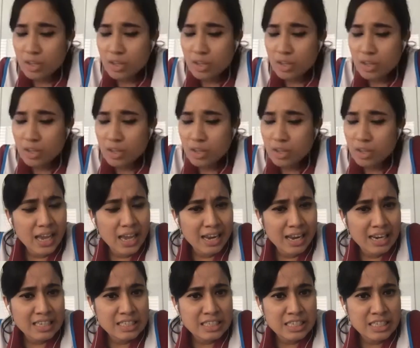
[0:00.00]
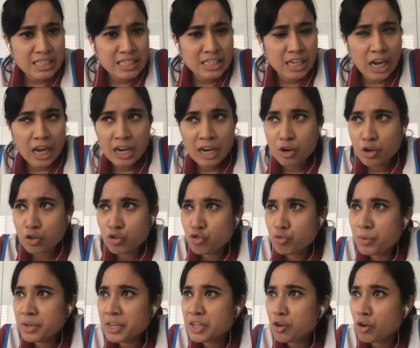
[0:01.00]
many analysis done or too
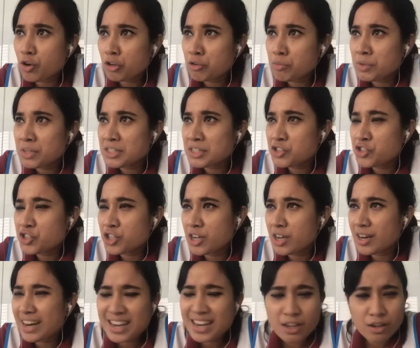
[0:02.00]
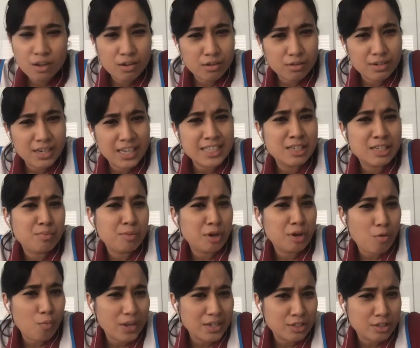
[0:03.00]
many documents shared. I think that's a bit
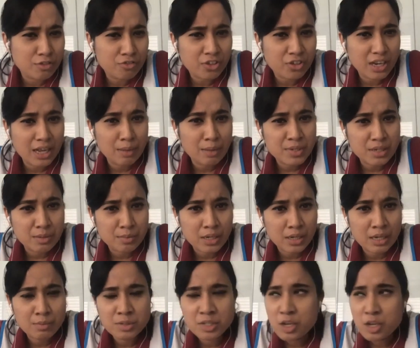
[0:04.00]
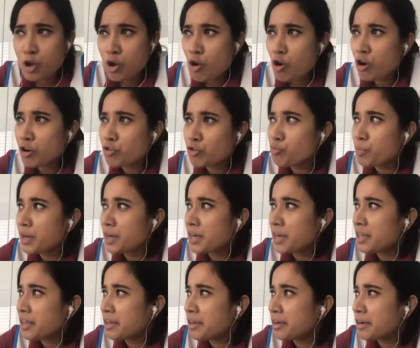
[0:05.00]
of waste of time sometimes, or too
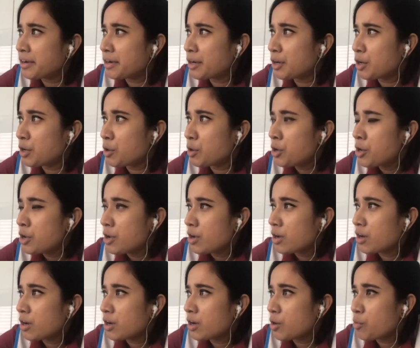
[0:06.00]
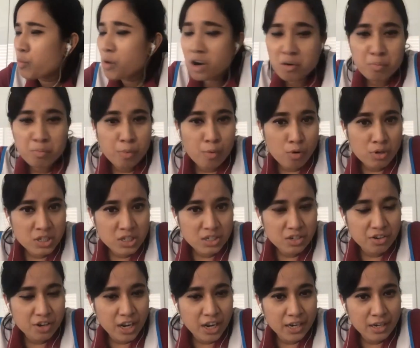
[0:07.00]
many workbooks
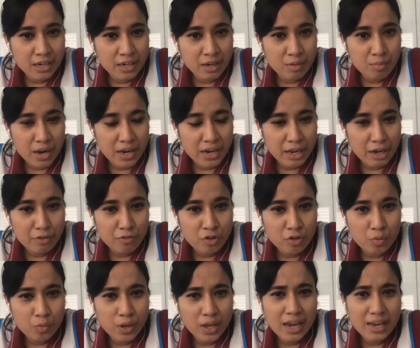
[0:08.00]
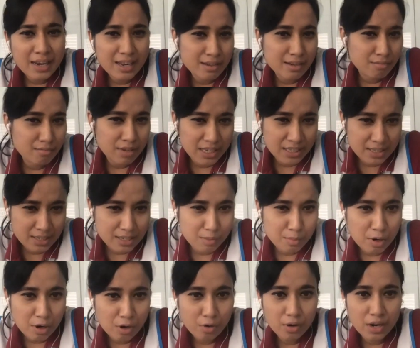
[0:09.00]
created by the end of the week. I think that's
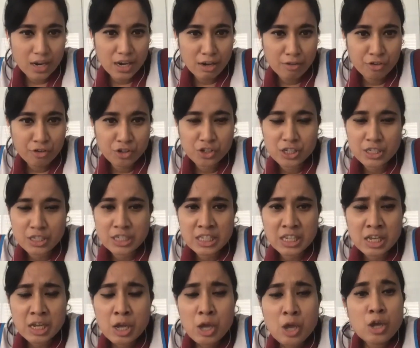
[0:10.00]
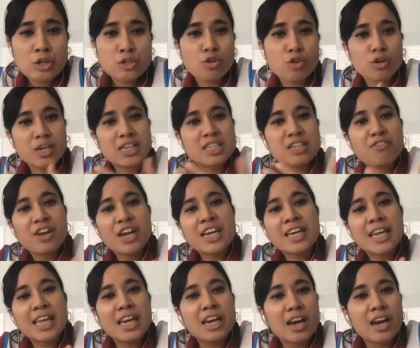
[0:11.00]
somehow inefficiency. So there's a very
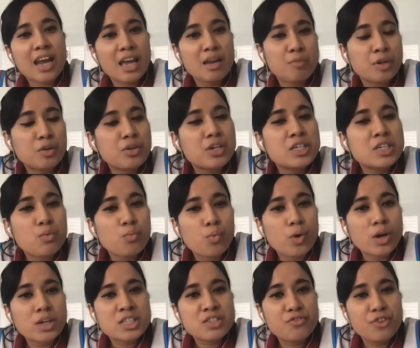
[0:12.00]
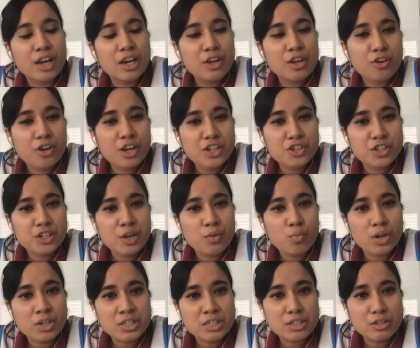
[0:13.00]
thin line between what's value creation and
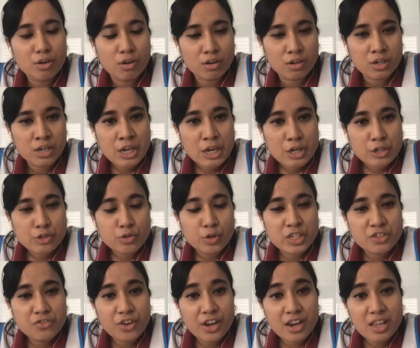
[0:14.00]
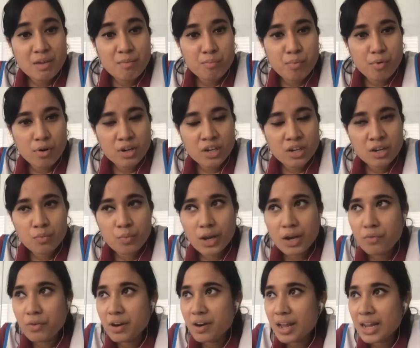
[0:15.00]
what's not. So it's very important when
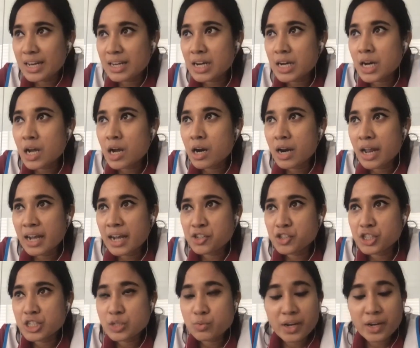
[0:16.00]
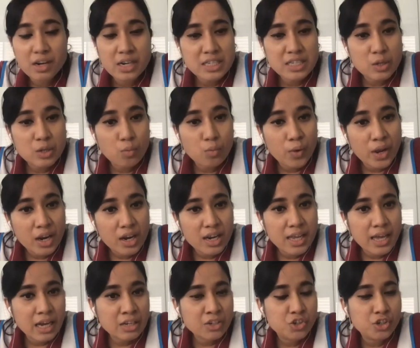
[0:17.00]
we write down our actions, whether it's a weekly
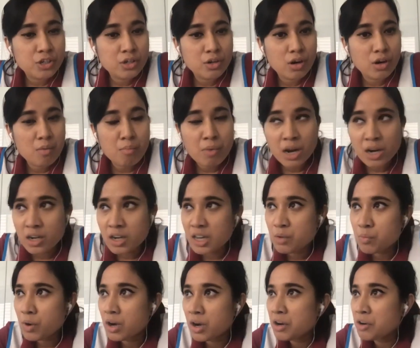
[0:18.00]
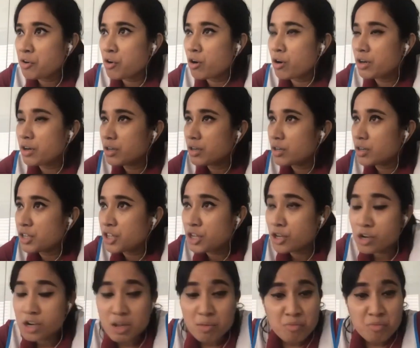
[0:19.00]
action or a monthly one or a
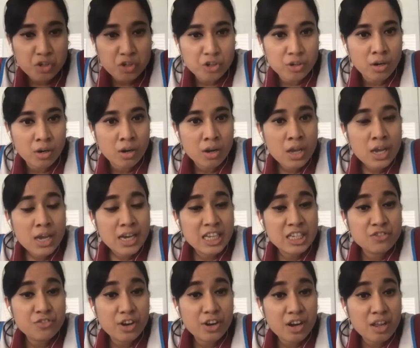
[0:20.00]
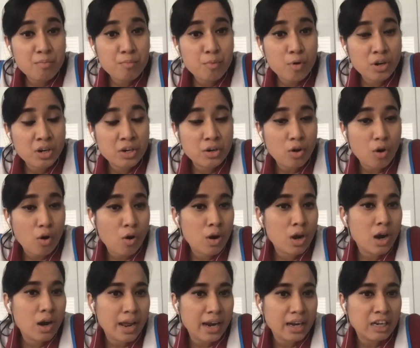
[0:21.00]
yearly mission, it's very important all
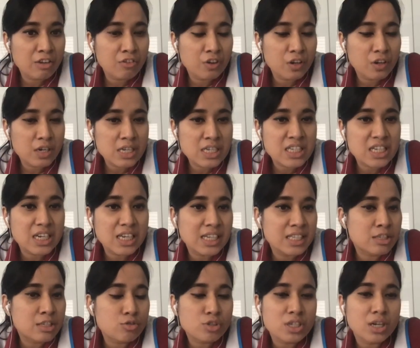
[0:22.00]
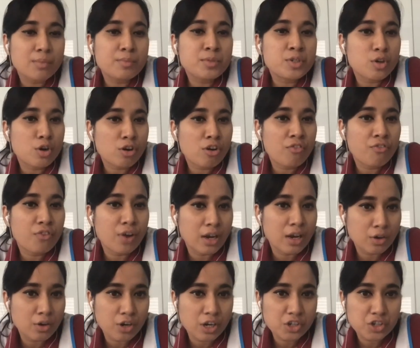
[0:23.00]
our activities leads to some sort of value
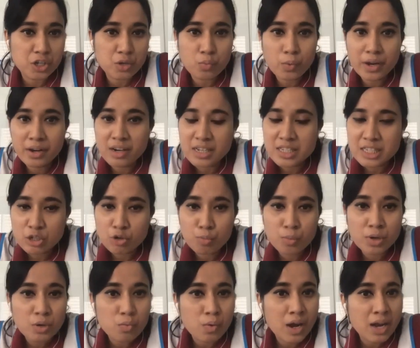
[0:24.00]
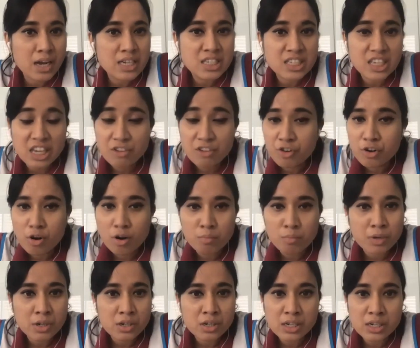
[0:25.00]
creation, whether it's human-wise,
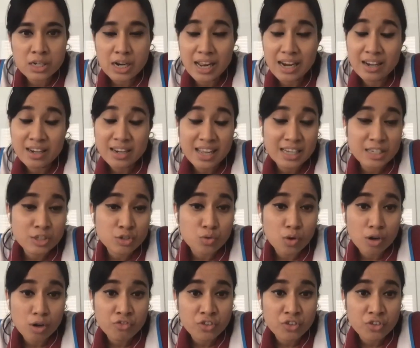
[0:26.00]
environmental, and thanks to all of